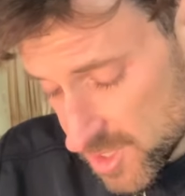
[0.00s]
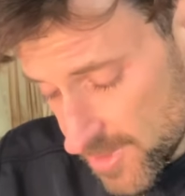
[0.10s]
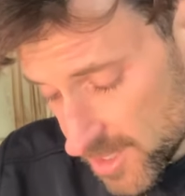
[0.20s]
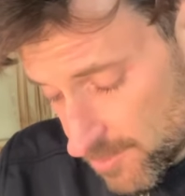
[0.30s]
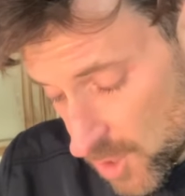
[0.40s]

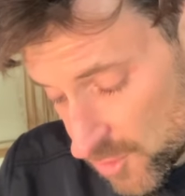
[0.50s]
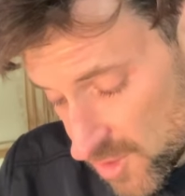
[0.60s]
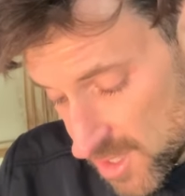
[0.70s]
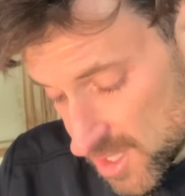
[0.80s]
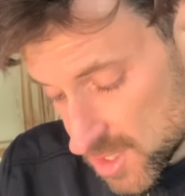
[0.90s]
about both of
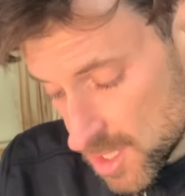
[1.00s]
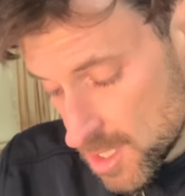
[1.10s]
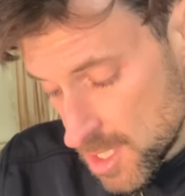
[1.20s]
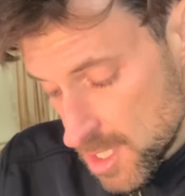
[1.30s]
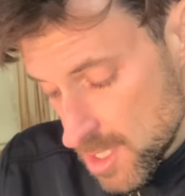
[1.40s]
these
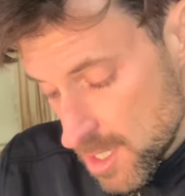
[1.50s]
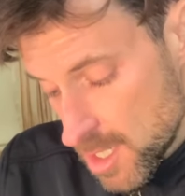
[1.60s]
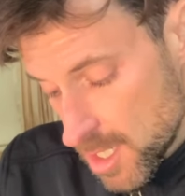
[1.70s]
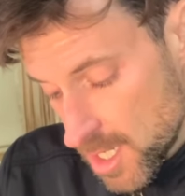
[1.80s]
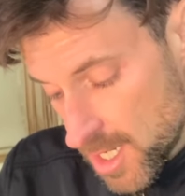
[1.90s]

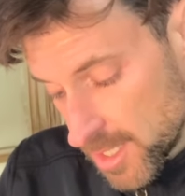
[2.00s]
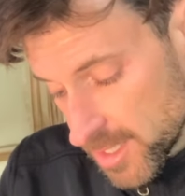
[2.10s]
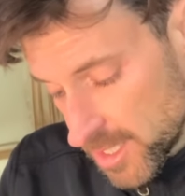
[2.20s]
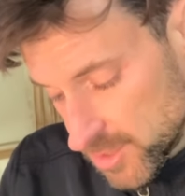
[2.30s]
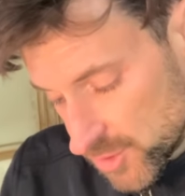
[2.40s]
uh,
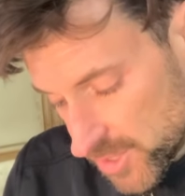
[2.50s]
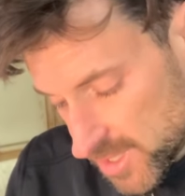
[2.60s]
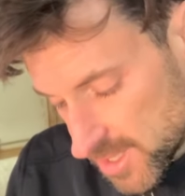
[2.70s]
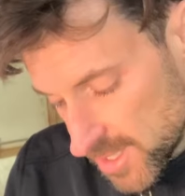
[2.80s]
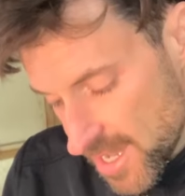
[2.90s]

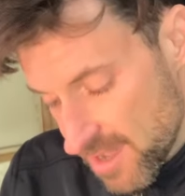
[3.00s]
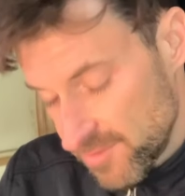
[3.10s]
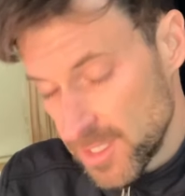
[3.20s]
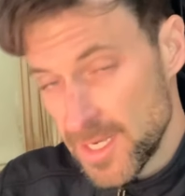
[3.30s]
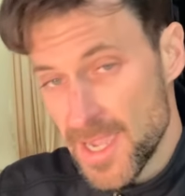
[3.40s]
countries having
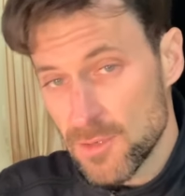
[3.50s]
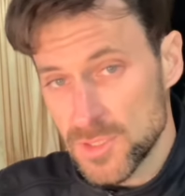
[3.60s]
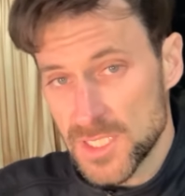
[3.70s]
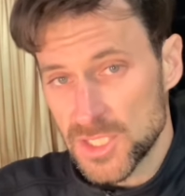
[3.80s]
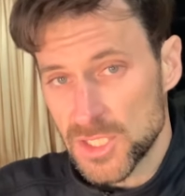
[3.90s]
an
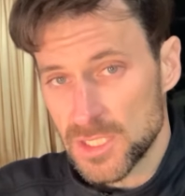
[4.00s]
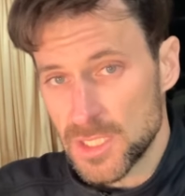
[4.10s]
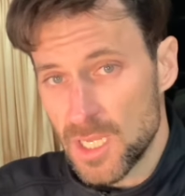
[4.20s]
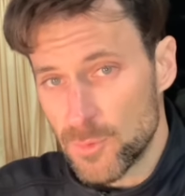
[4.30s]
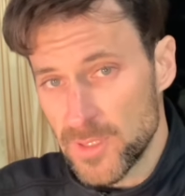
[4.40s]
acquisition
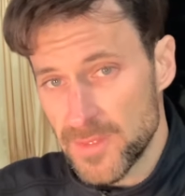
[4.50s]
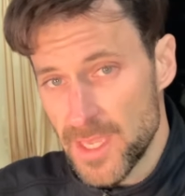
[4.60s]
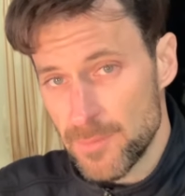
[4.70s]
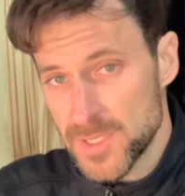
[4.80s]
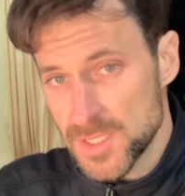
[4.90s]
with
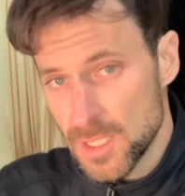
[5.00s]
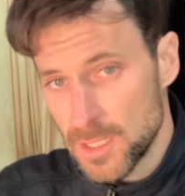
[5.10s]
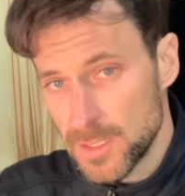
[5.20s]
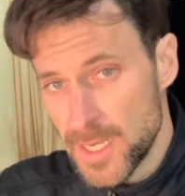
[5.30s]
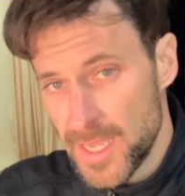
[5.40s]

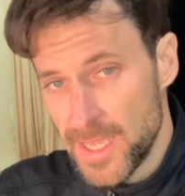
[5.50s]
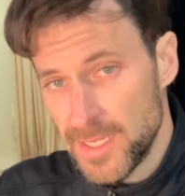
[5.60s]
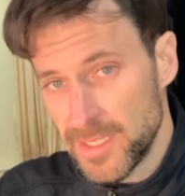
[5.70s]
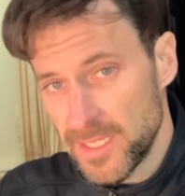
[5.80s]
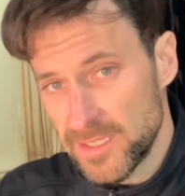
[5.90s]
Amazon.
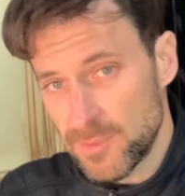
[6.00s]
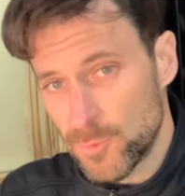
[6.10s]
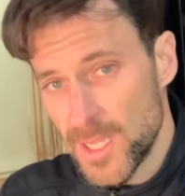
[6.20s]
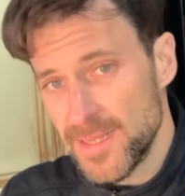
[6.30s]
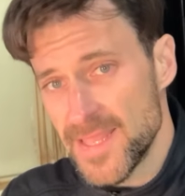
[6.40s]
And it,
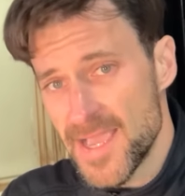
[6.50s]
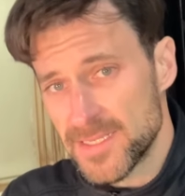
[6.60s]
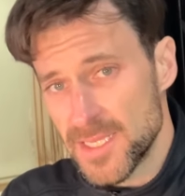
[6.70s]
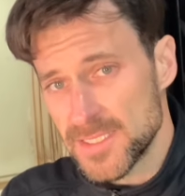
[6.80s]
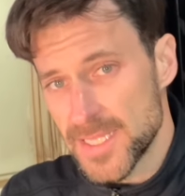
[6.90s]
when that
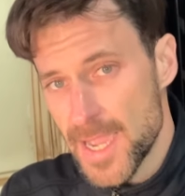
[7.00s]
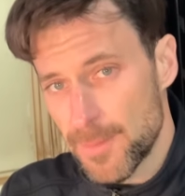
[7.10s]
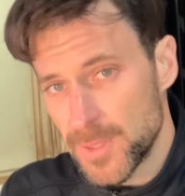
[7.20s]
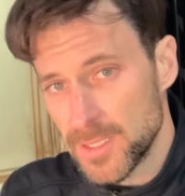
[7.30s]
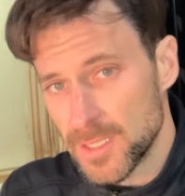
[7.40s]
does
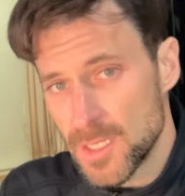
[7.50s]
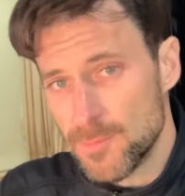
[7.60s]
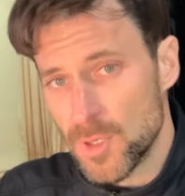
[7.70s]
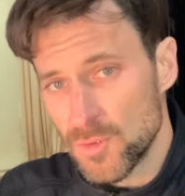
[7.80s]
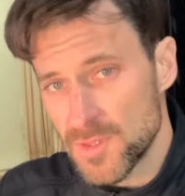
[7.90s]
happen,
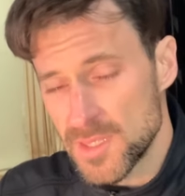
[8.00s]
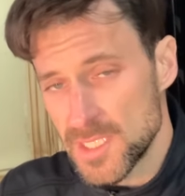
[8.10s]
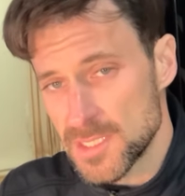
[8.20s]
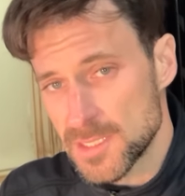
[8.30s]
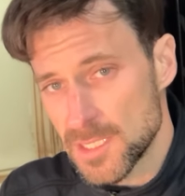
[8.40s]
both of
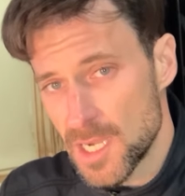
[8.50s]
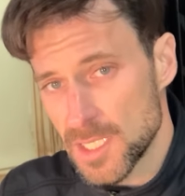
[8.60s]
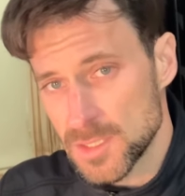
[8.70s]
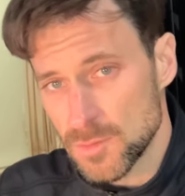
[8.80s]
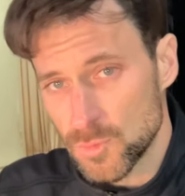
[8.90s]
these
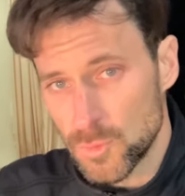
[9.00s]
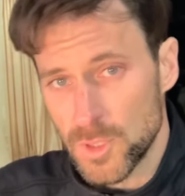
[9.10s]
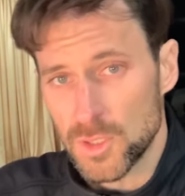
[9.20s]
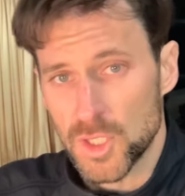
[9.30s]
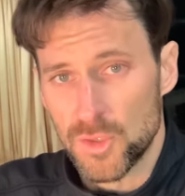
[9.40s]
stocks
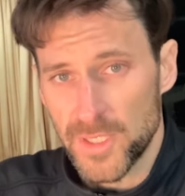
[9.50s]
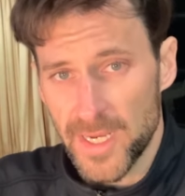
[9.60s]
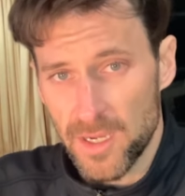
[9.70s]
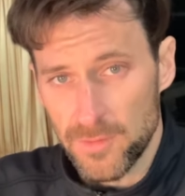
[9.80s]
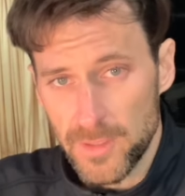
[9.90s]
will go
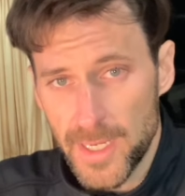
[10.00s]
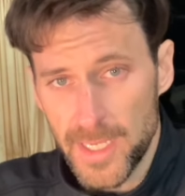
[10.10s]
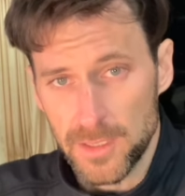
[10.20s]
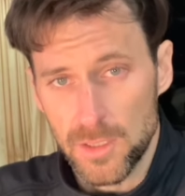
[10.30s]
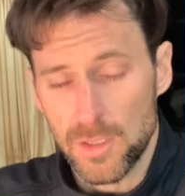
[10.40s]
down
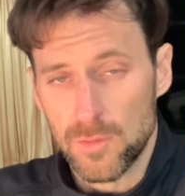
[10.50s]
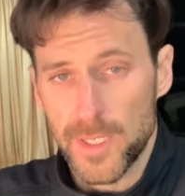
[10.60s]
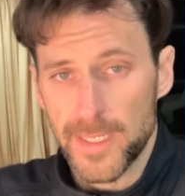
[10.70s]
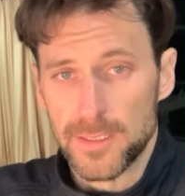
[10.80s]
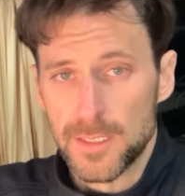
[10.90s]
and go
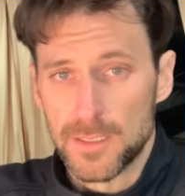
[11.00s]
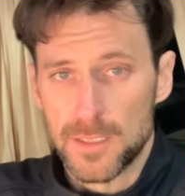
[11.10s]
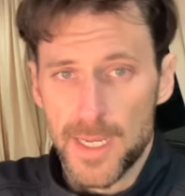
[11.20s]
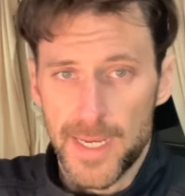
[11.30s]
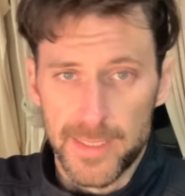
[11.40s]
away.
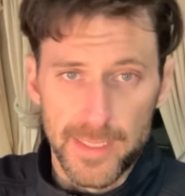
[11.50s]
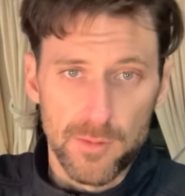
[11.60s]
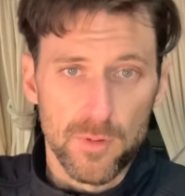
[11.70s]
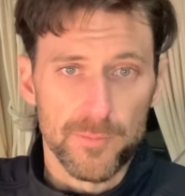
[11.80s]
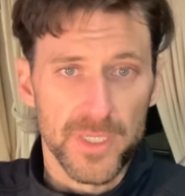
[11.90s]
And they
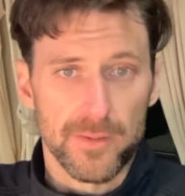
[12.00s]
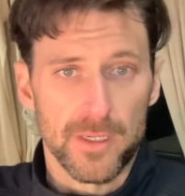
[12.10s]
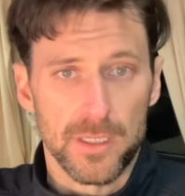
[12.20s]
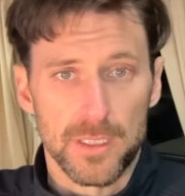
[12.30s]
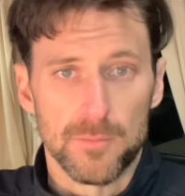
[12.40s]
won't be
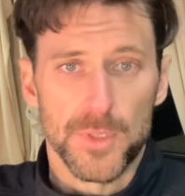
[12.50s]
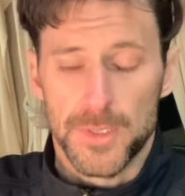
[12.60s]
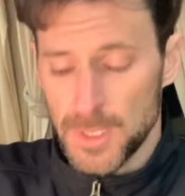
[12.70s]
around anymore.